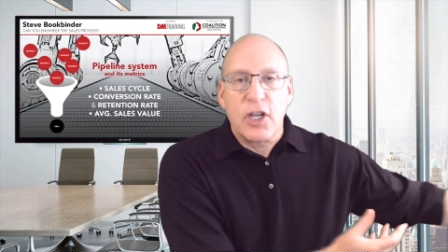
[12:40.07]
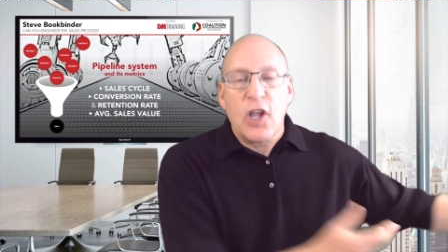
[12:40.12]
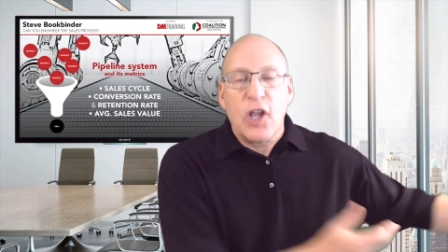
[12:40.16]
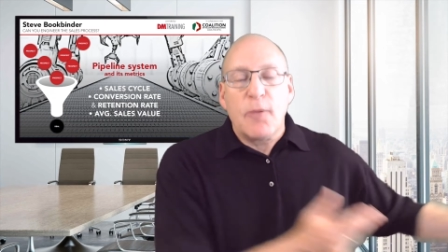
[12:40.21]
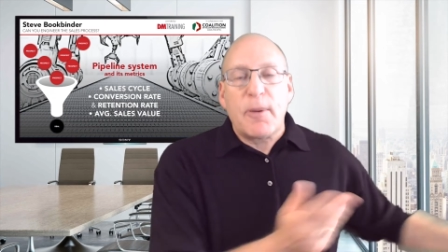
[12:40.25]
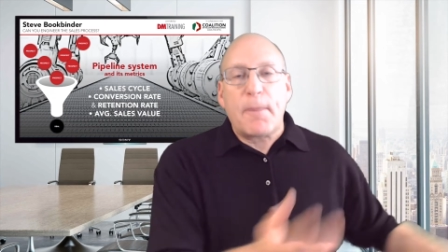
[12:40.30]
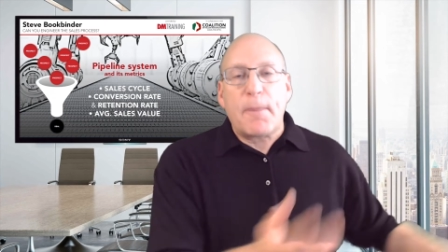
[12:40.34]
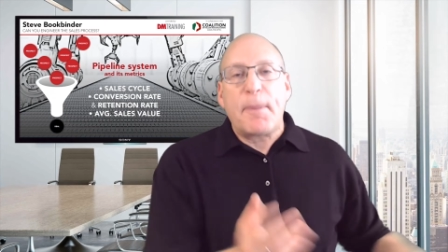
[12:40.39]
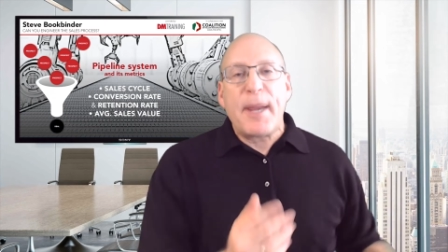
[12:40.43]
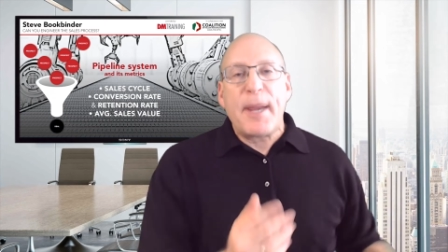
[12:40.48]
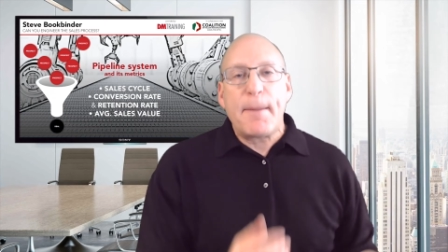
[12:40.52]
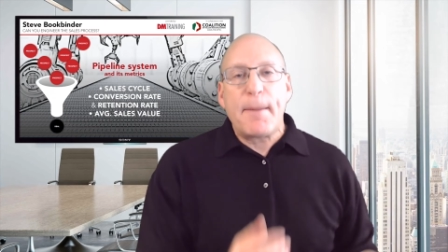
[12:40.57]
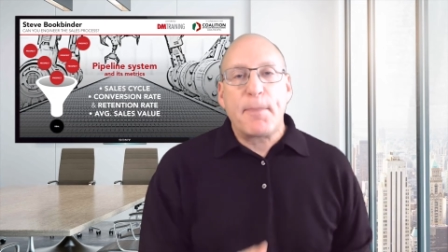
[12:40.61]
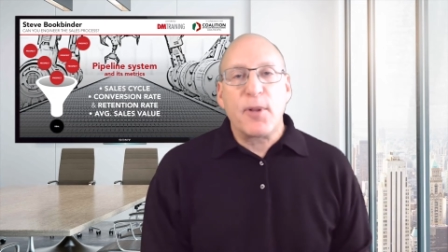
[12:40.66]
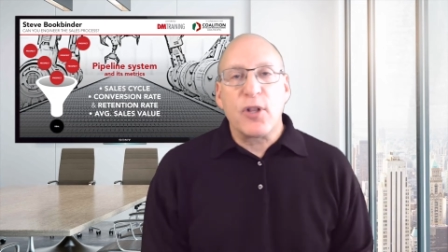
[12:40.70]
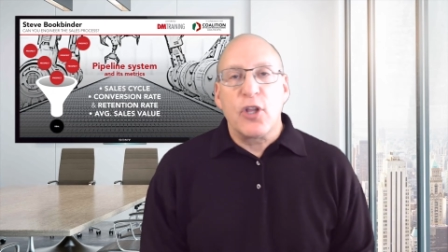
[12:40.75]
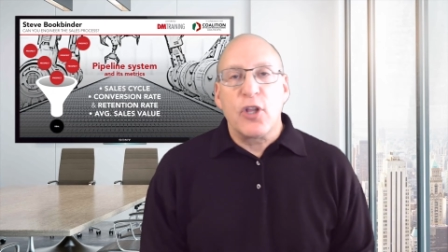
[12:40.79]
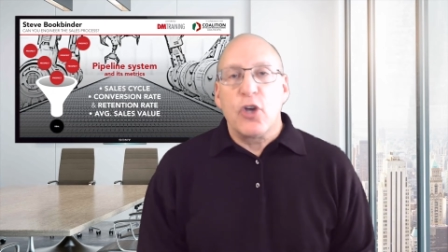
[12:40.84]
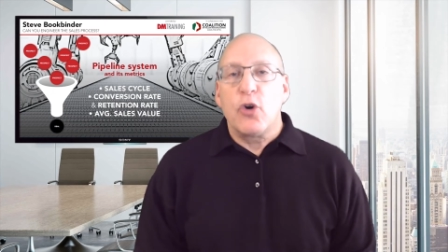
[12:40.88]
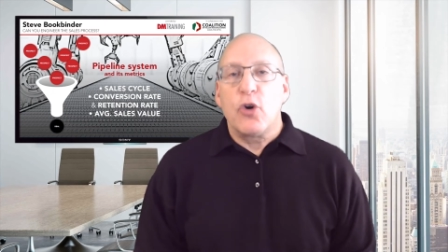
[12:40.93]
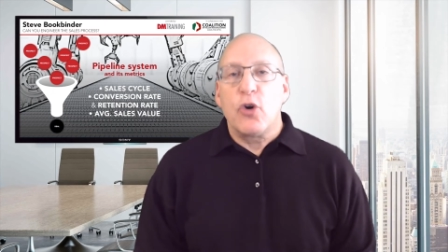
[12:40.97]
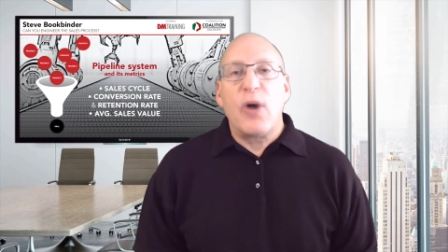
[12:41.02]
But
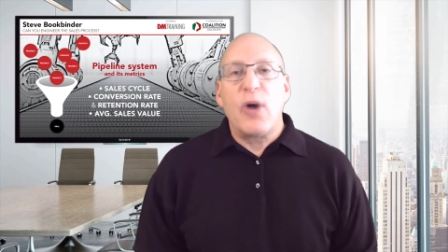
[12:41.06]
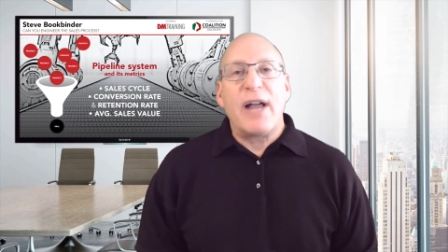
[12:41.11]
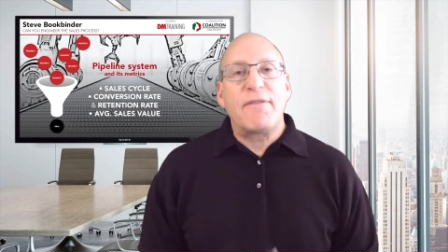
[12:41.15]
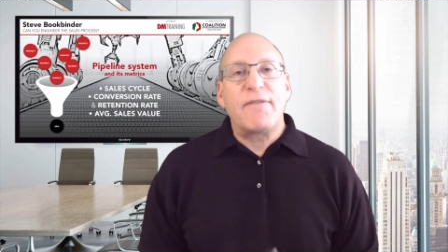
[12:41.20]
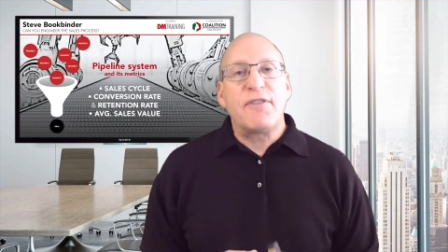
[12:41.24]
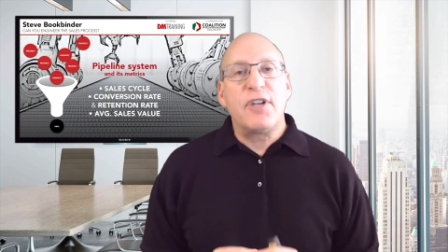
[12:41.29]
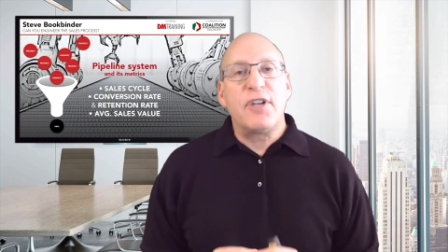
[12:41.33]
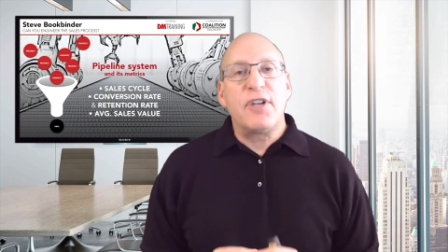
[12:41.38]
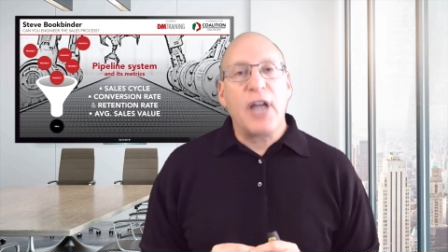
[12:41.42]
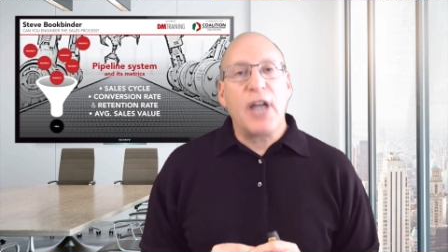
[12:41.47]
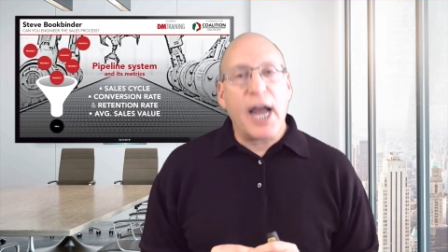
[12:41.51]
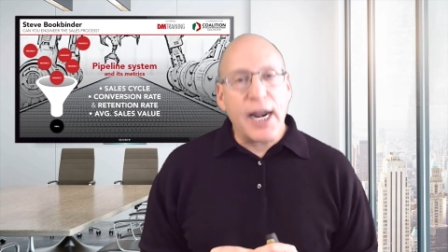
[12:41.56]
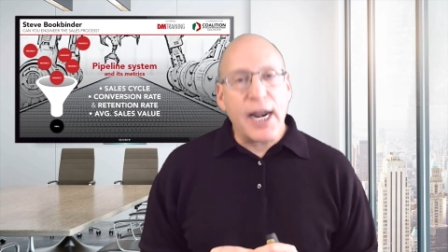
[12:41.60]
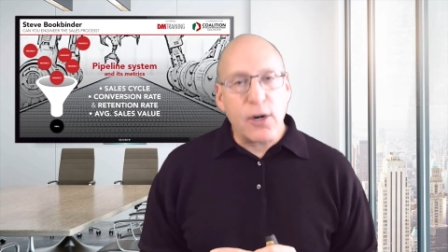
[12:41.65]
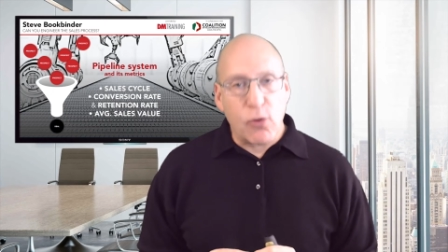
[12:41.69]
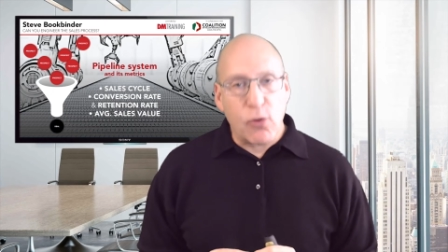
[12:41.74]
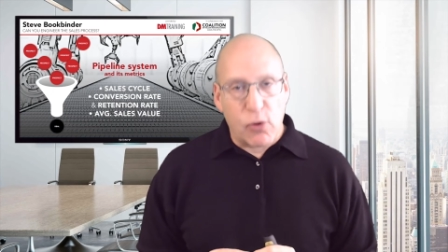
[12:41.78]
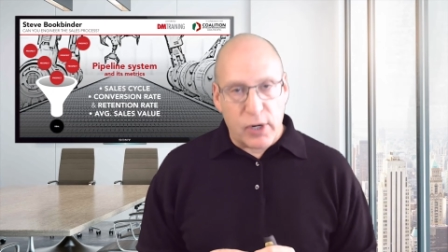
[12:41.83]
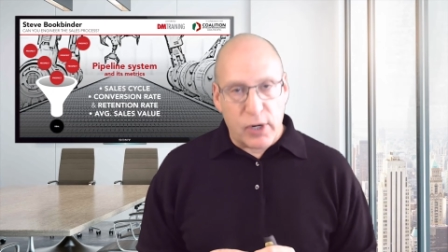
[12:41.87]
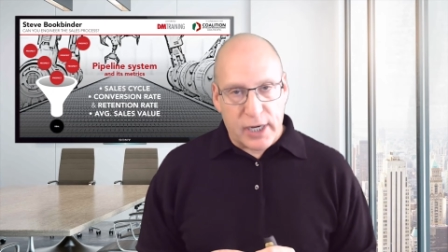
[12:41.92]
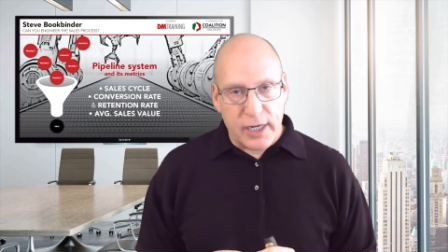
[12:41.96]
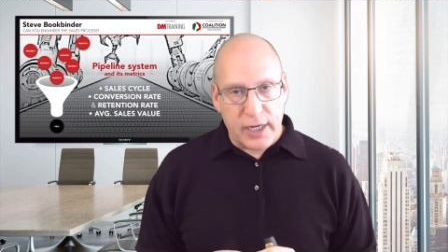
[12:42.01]
people who have not
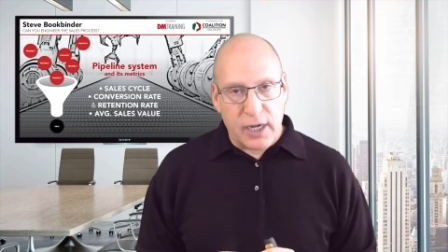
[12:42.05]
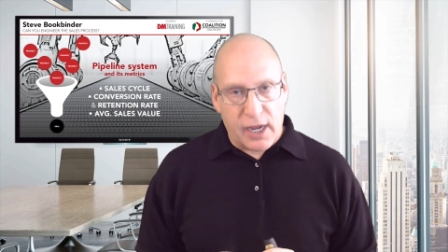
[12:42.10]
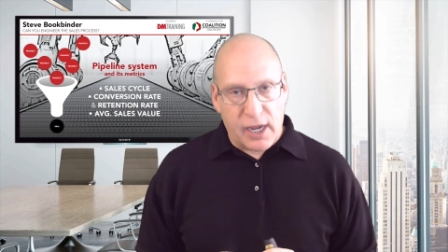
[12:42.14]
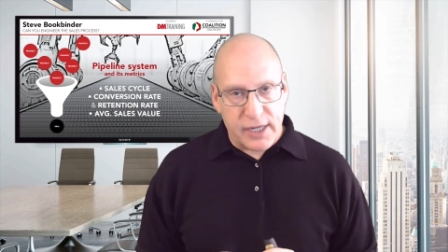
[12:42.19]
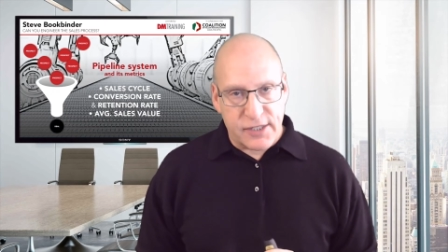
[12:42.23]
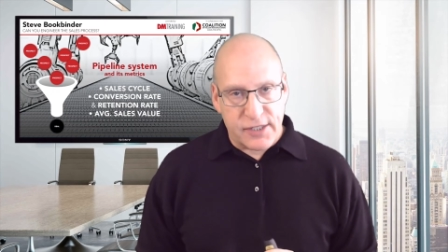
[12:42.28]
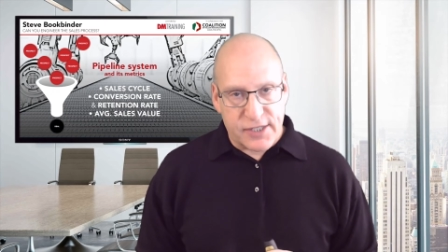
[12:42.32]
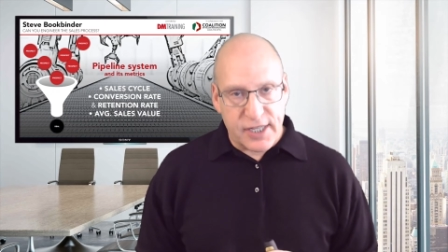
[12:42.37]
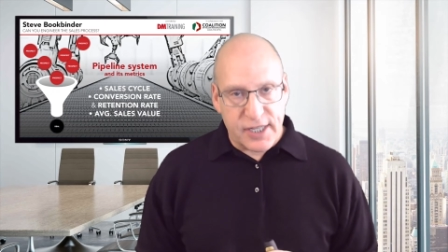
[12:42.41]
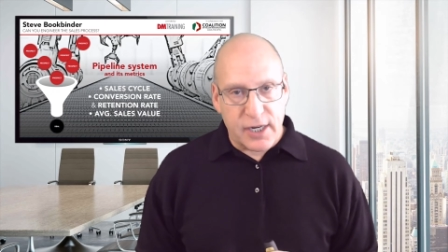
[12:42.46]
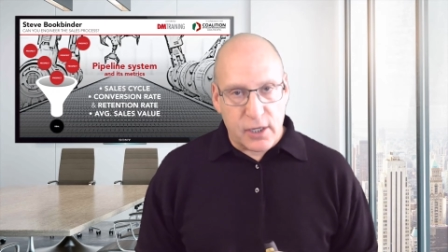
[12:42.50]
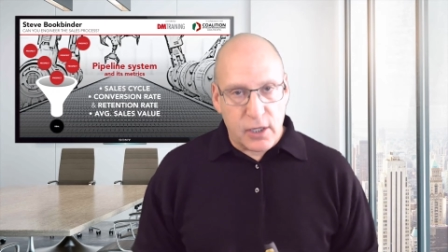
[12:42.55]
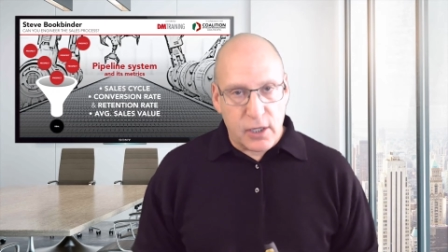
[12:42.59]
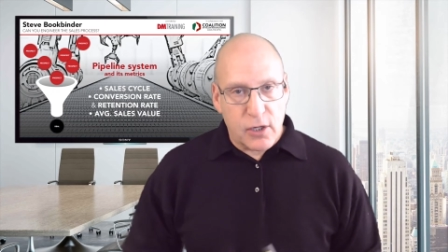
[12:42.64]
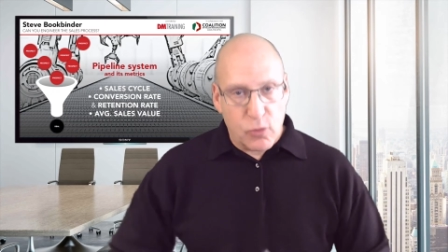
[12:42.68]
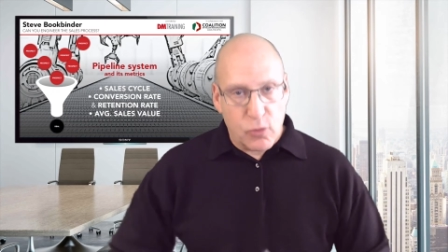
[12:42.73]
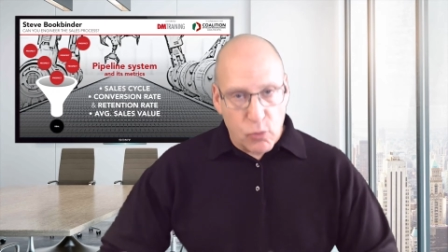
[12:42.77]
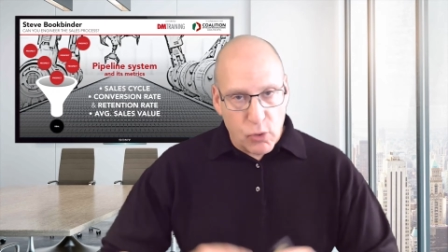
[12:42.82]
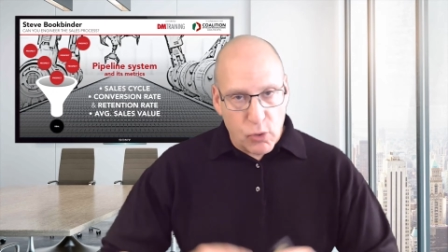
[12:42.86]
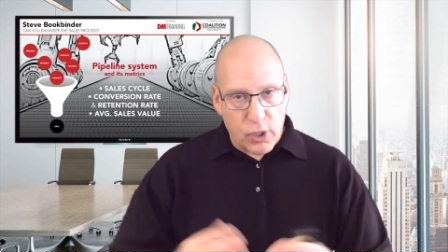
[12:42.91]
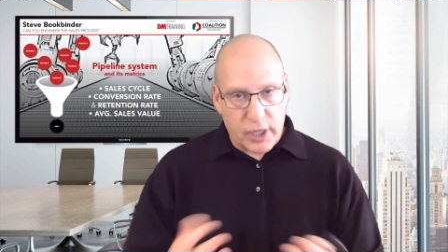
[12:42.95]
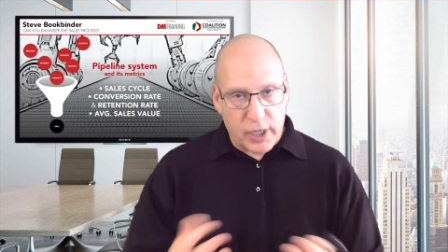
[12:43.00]
organized their
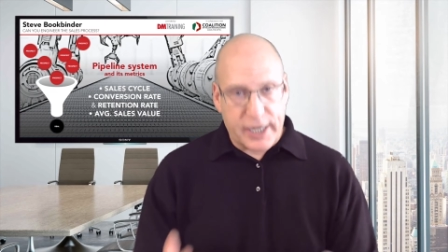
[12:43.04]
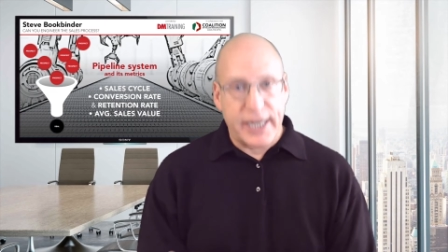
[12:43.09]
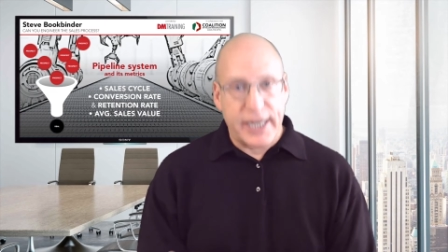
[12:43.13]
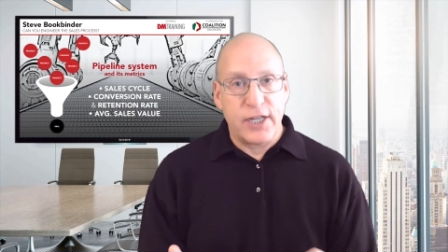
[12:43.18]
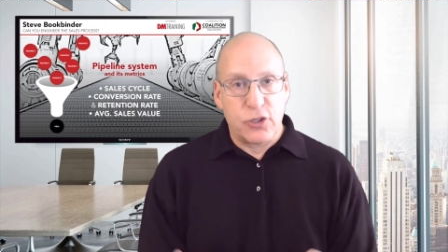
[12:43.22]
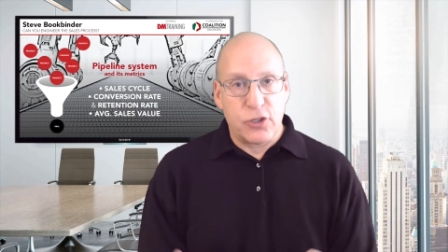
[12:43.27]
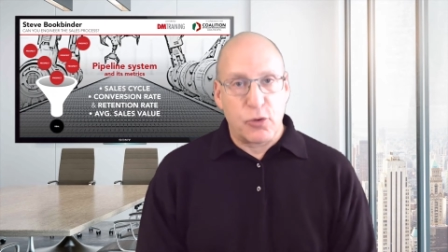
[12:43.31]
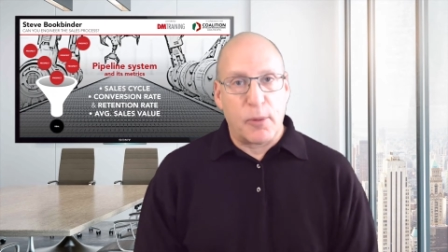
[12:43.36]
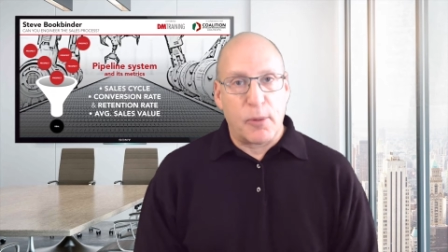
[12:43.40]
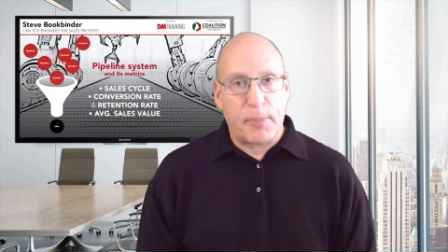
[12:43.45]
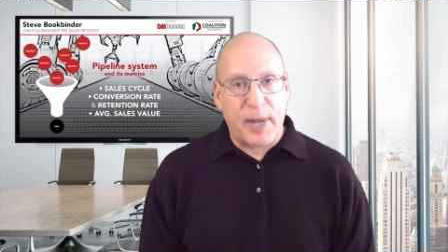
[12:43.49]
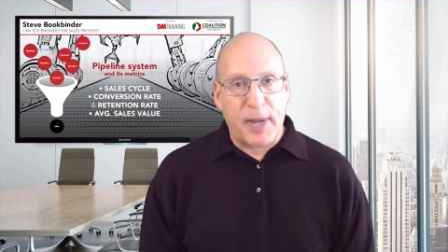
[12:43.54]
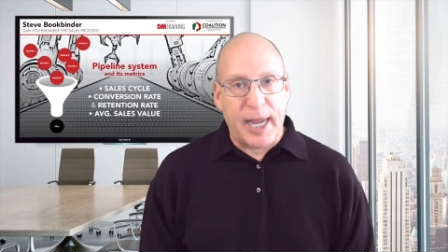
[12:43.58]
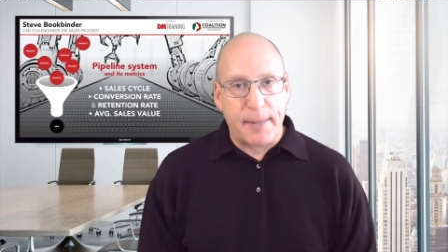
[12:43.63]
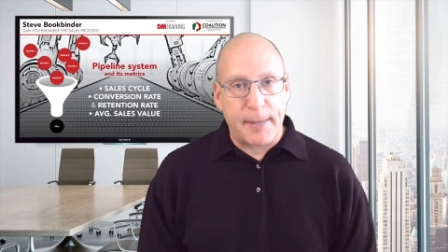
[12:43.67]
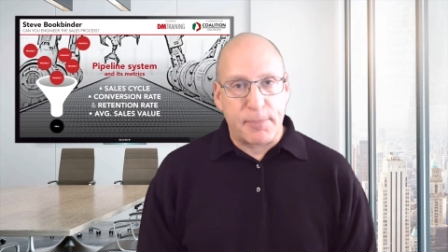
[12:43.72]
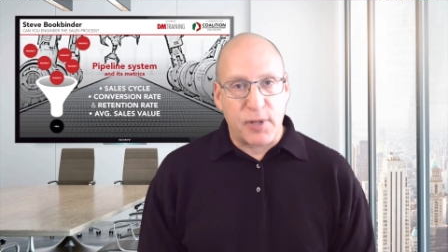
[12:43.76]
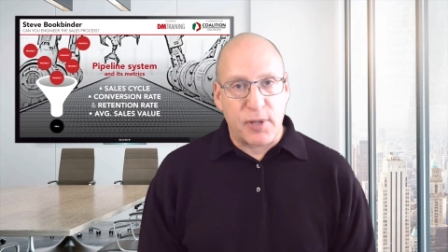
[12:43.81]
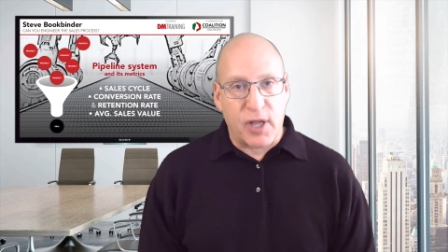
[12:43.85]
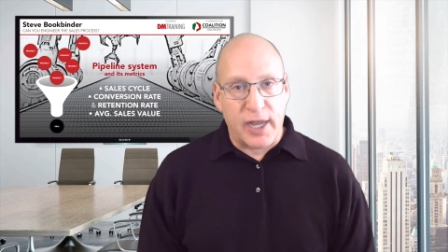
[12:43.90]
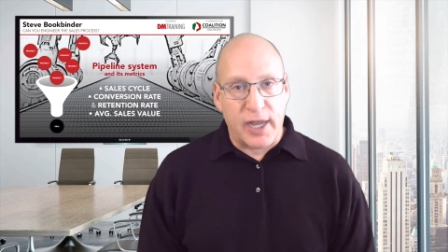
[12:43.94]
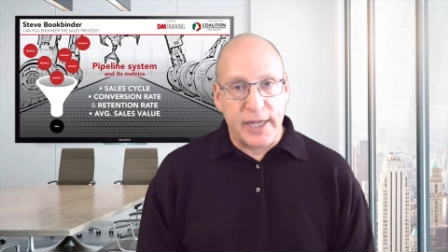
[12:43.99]
work into a
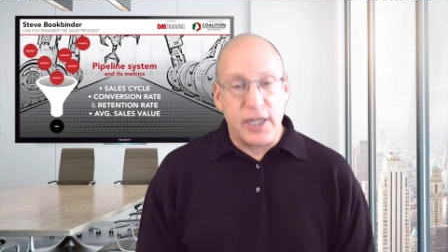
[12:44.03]
pipeline